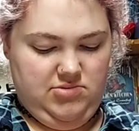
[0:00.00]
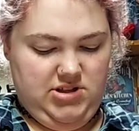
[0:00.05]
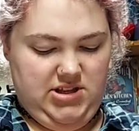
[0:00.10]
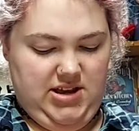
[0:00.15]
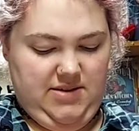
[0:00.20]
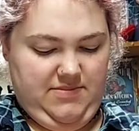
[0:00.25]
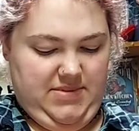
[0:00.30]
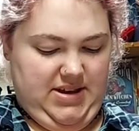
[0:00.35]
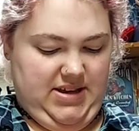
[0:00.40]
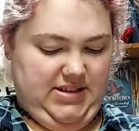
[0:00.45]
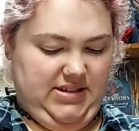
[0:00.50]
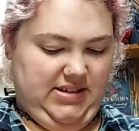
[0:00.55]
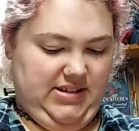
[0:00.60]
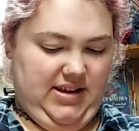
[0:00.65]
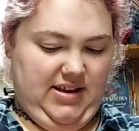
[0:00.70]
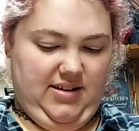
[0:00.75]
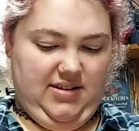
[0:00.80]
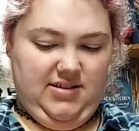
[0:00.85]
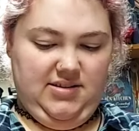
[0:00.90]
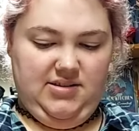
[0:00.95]
But that makes
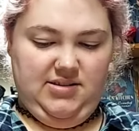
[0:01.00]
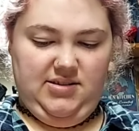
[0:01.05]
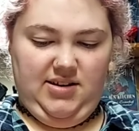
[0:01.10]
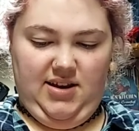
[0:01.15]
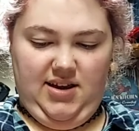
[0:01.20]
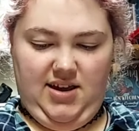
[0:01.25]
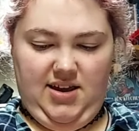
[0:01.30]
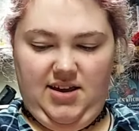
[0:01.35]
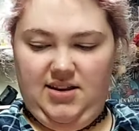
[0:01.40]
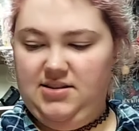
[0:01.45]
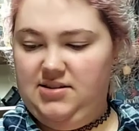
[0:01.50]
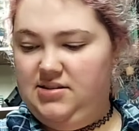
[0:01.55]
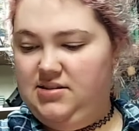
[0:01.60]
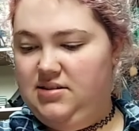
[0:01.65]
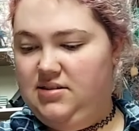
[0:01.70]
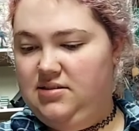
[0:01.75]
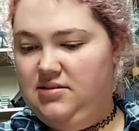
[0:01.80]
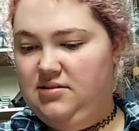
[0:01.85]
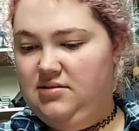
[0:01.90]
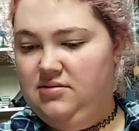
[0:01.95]
sense, I
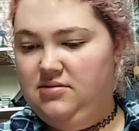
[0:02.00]
guess.